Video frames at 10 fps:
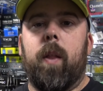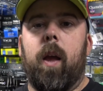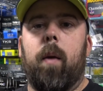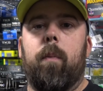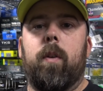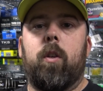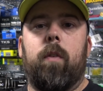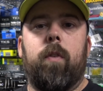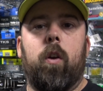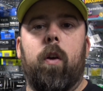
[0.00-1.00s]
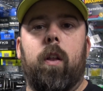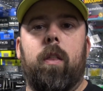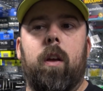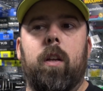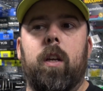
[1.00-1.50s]
So if you're going to
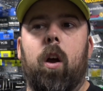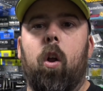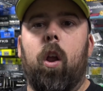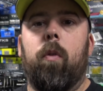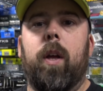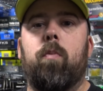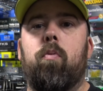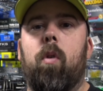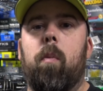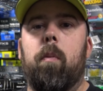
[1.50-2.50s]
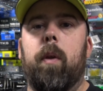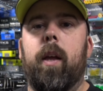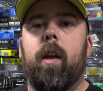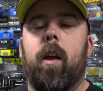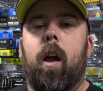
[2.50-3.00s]
30 hollow, that's
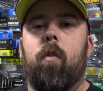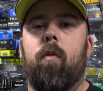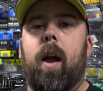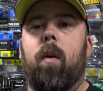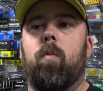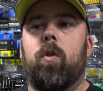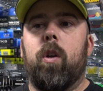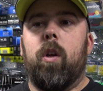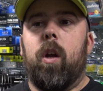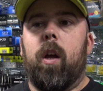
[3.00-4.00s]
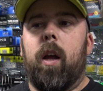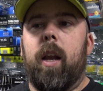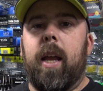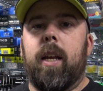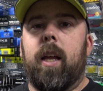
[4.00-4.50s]
probably around
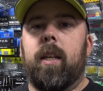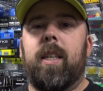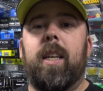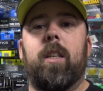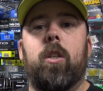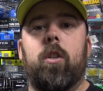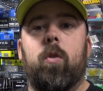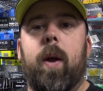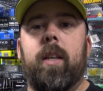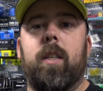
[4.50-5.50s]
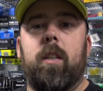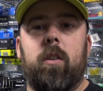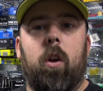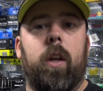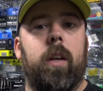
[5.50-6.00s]
an 18 to 20
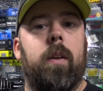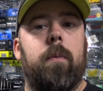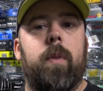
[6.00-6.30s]
solid.